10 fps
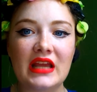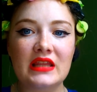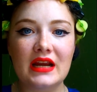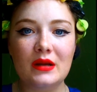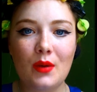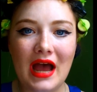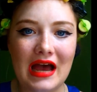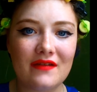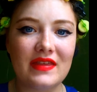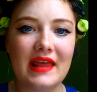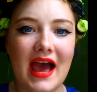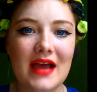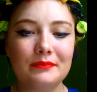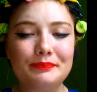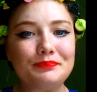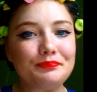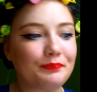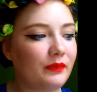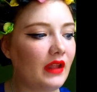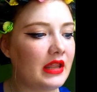There you have that.
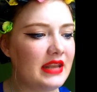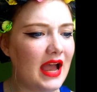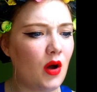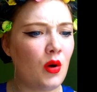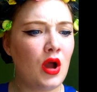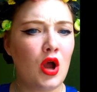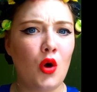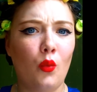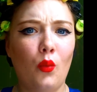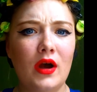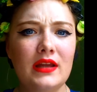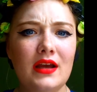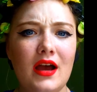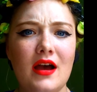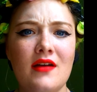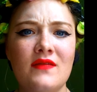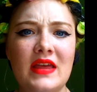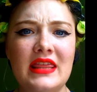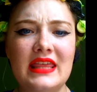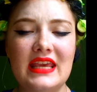Now, one
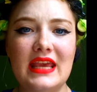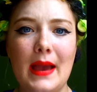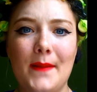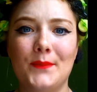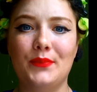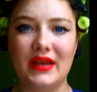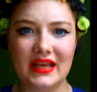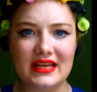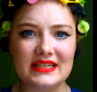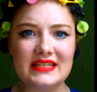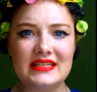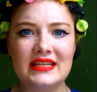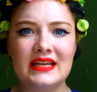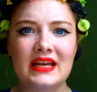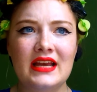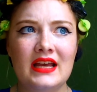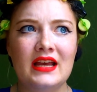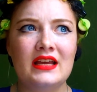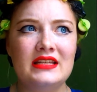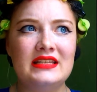of the biggest
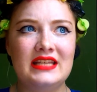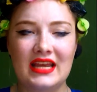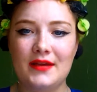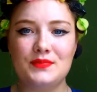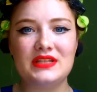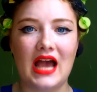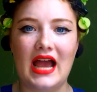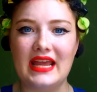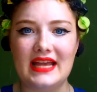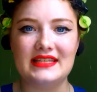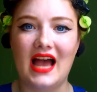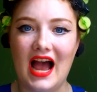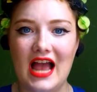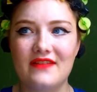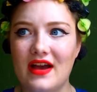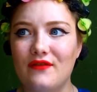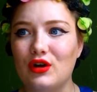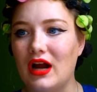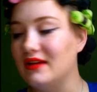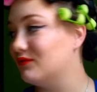tips, I guess, that I've
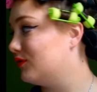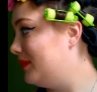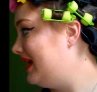ever gotten from